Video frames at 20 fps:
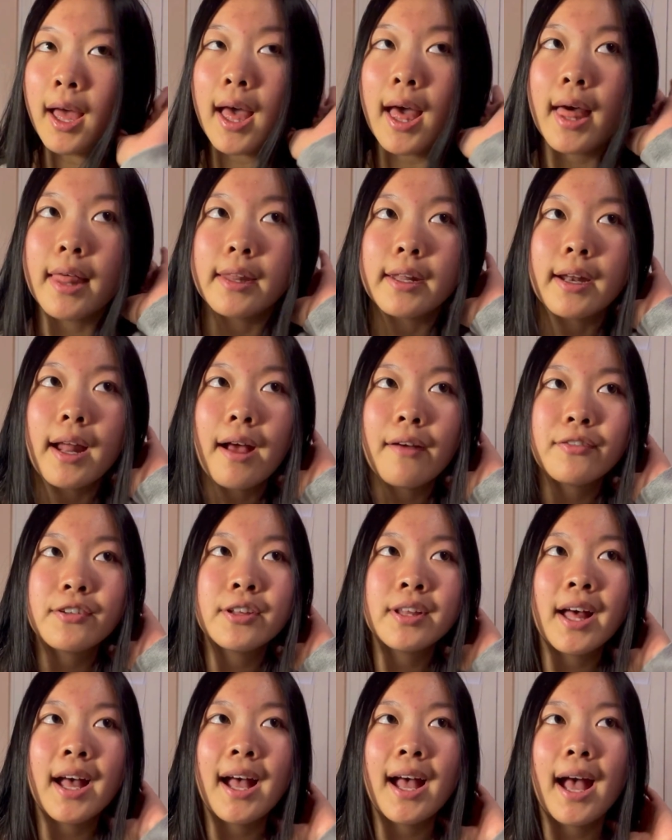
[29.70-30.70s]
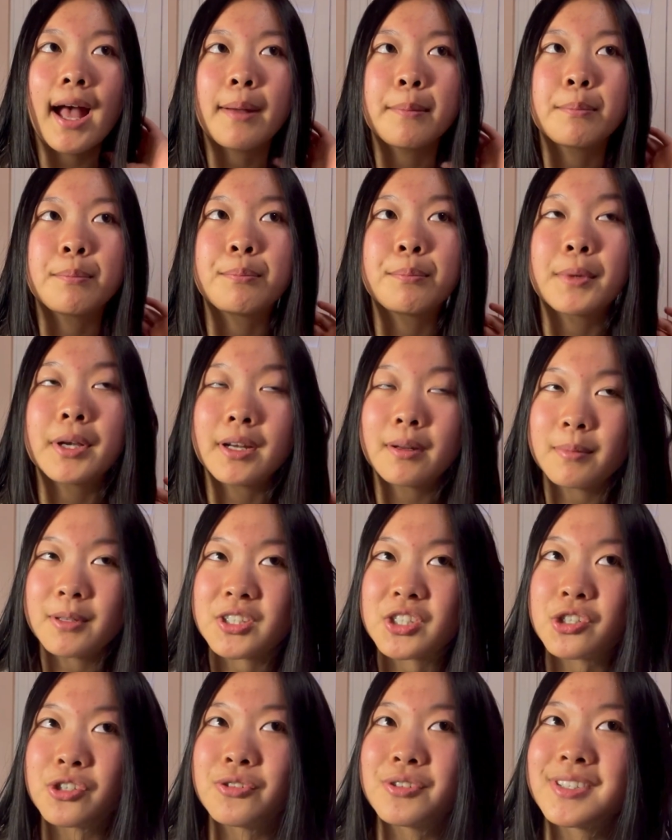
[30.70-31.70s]
And then after that, I'm gonna be
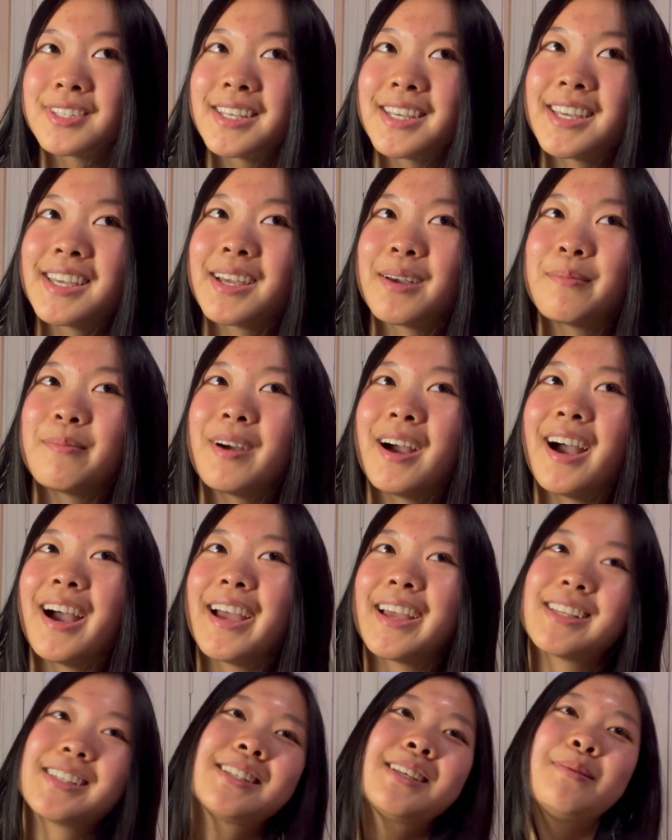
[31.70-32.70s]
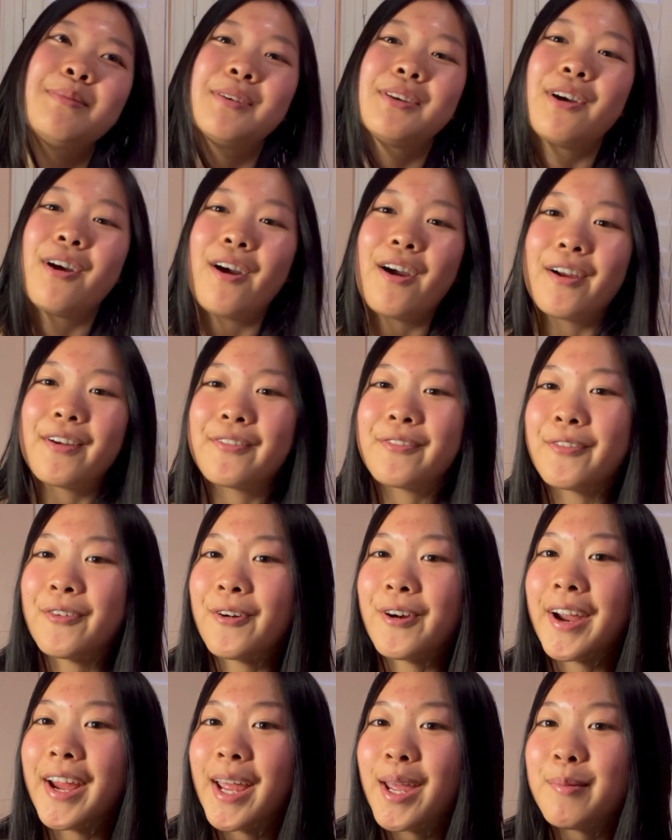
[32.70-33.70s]
choosing my TBR
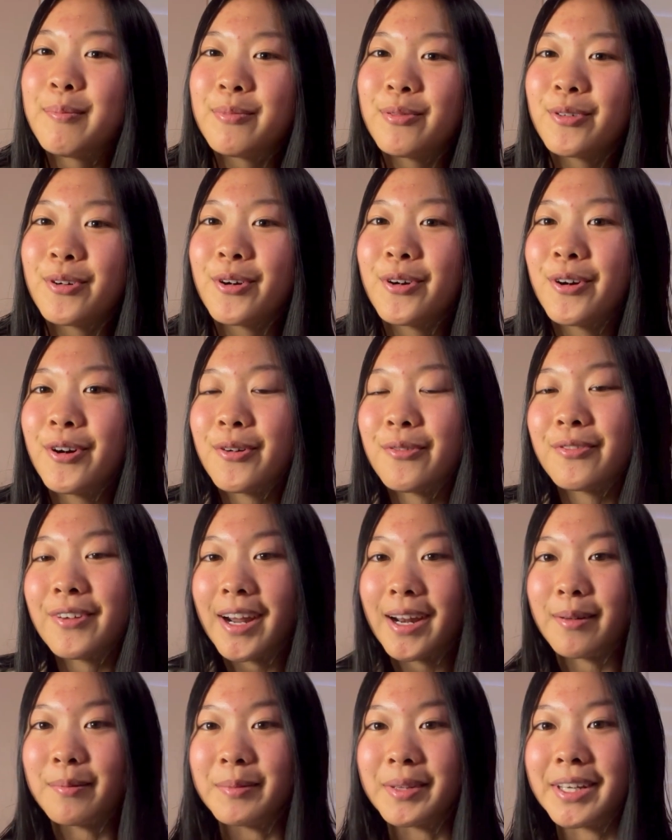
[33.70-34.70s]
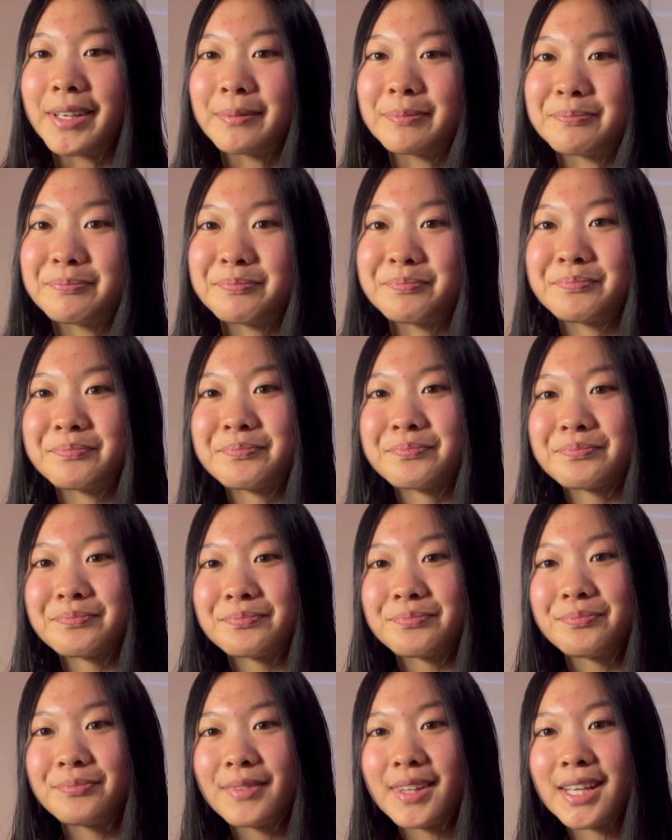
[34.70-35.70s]
for April randomly.
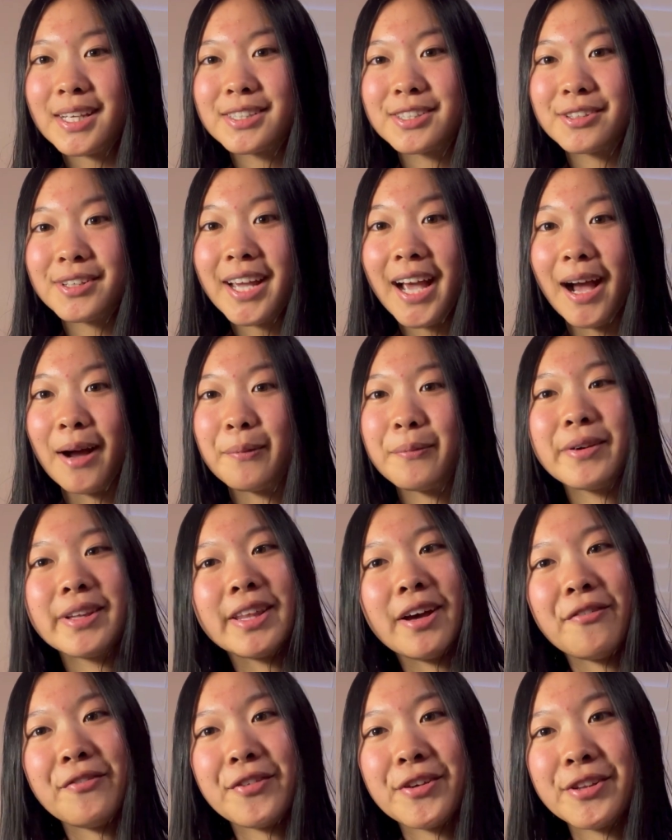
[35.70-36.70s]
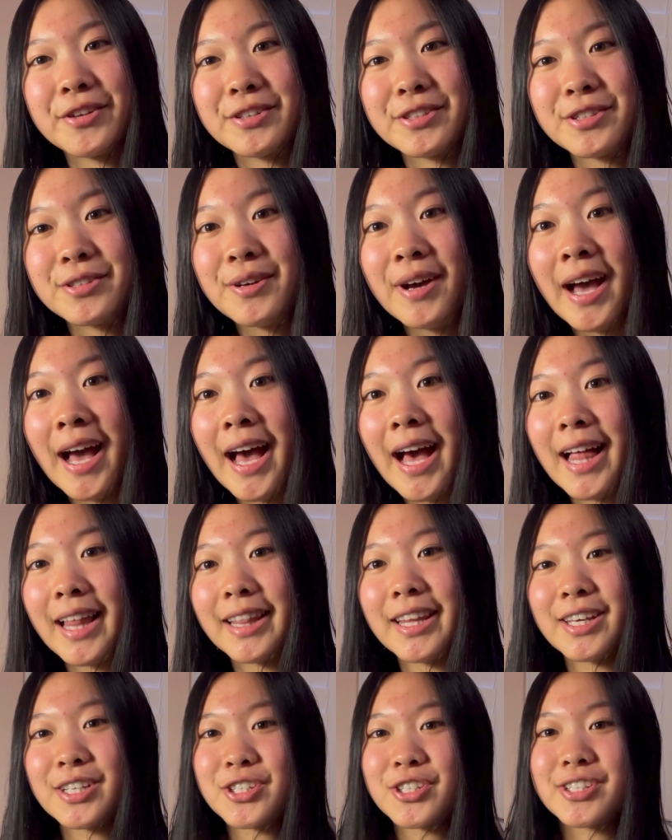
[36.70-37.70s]
So yeah, without further ado,
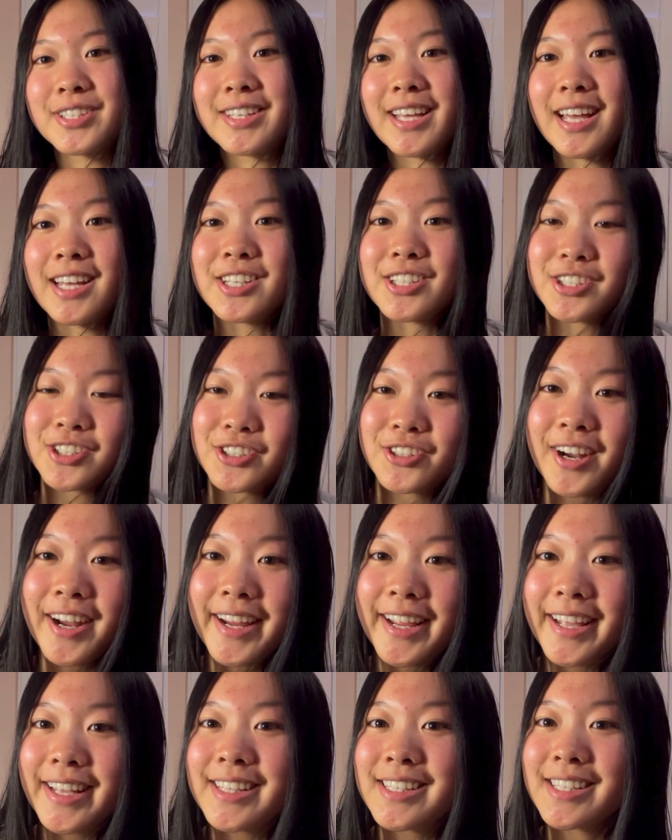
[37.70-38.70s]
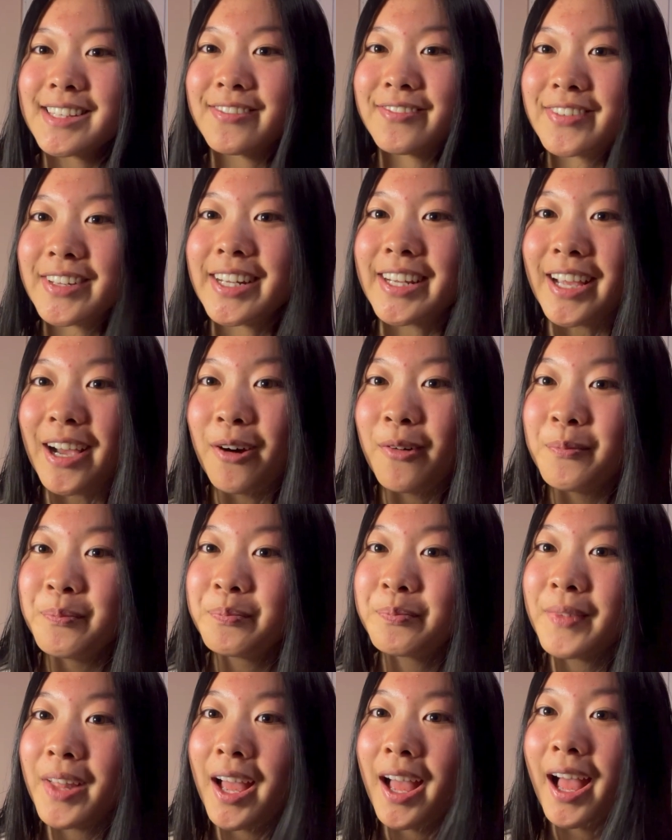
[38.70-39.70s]
let's just get straight into the video.
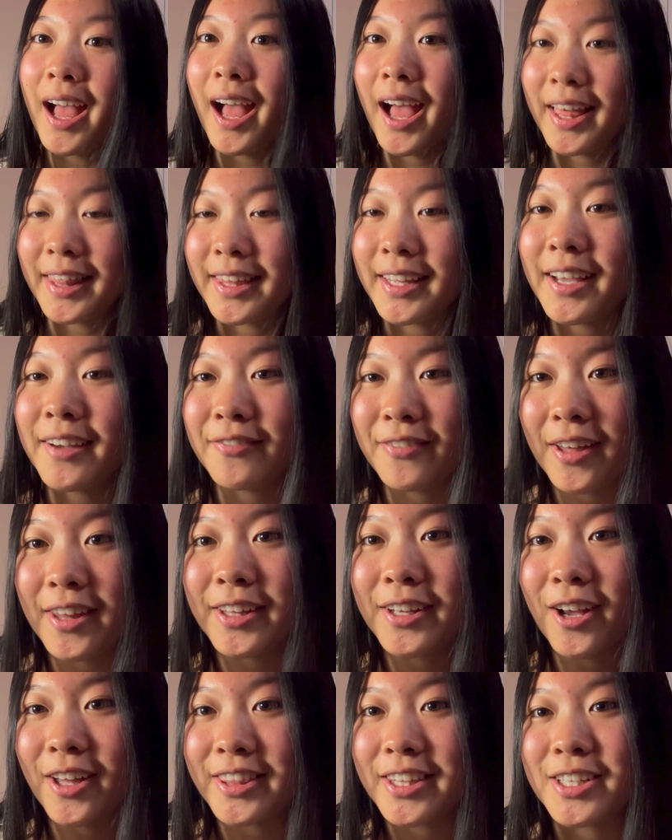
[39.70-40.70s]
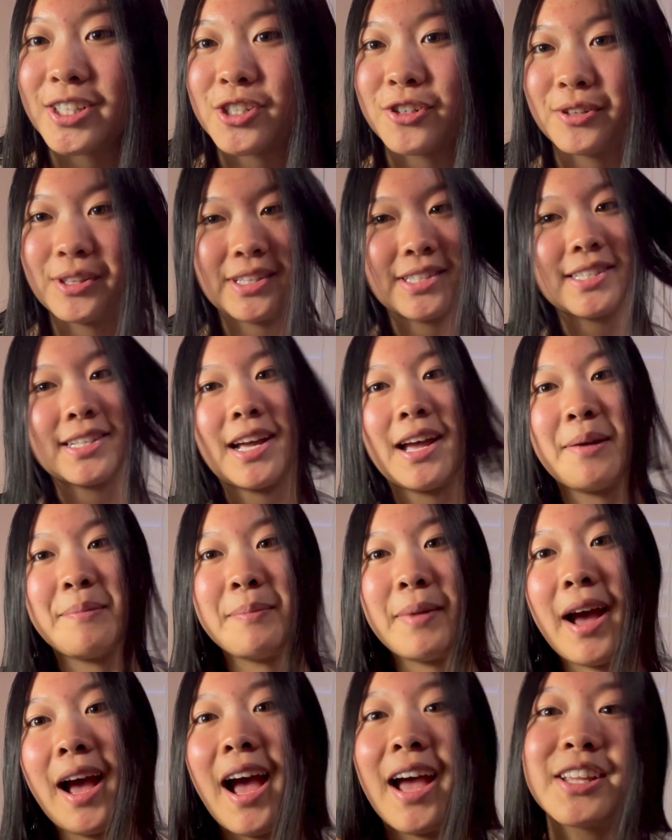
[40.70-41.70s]
I think I finally got the intro this
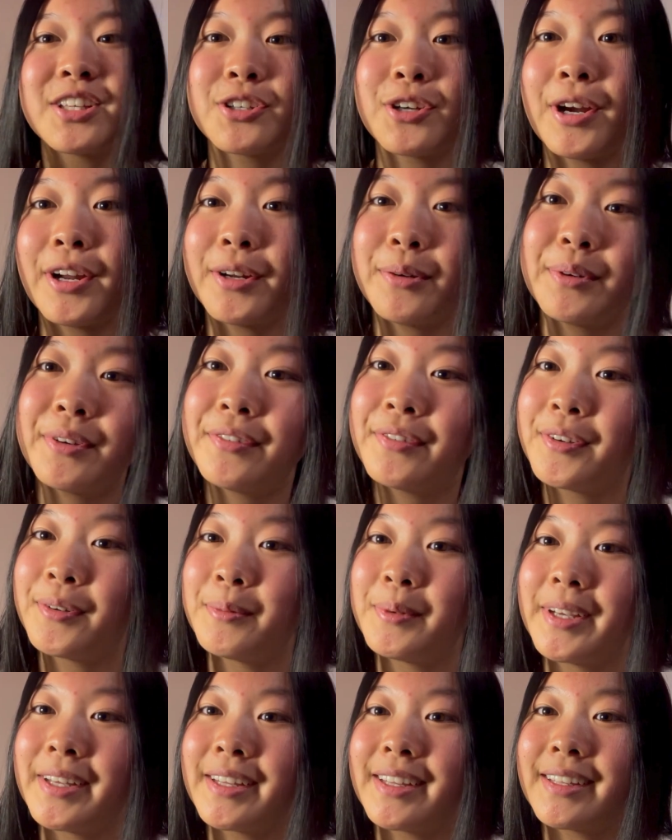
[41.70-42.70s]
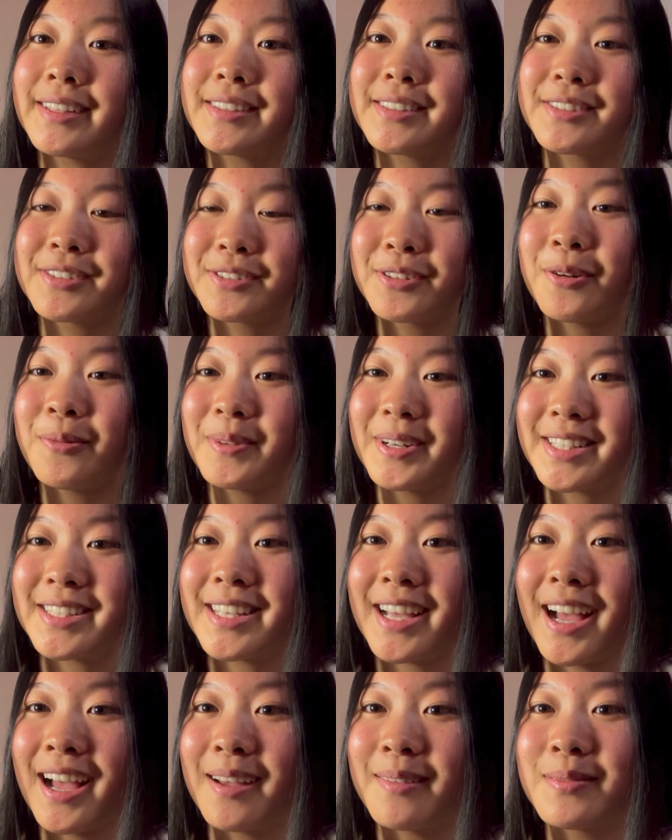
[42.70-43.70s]
time. I tried to refilm it so many
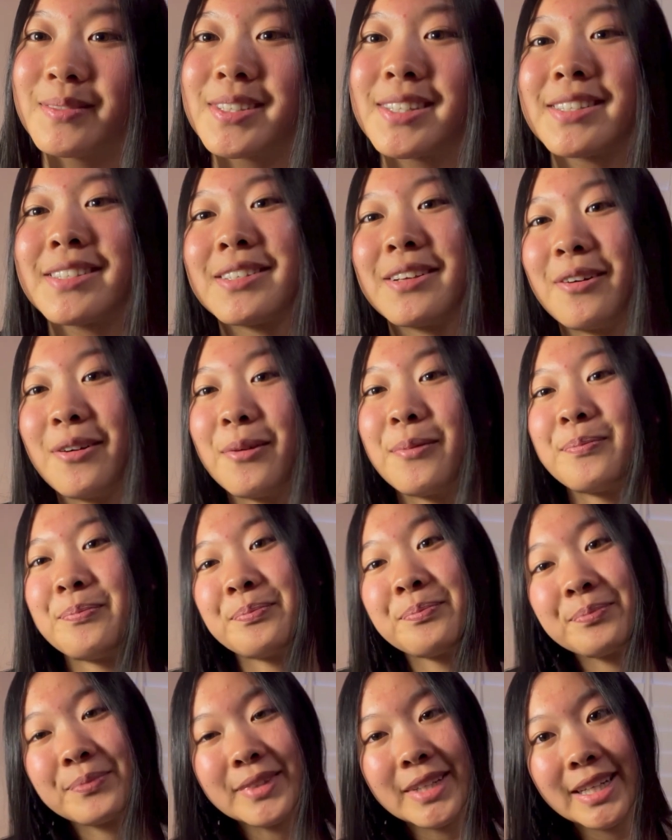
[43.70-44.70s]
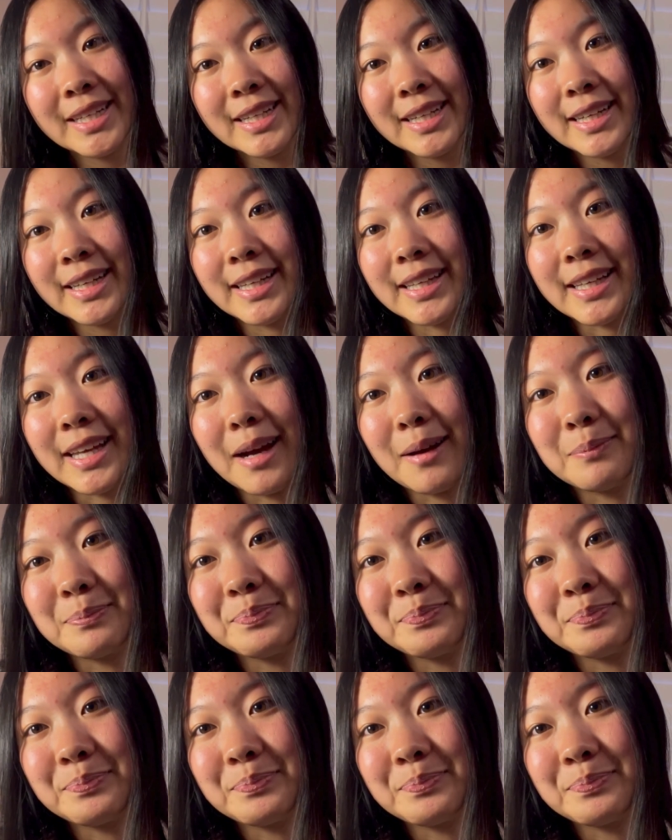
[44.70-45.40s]
times, so yeah.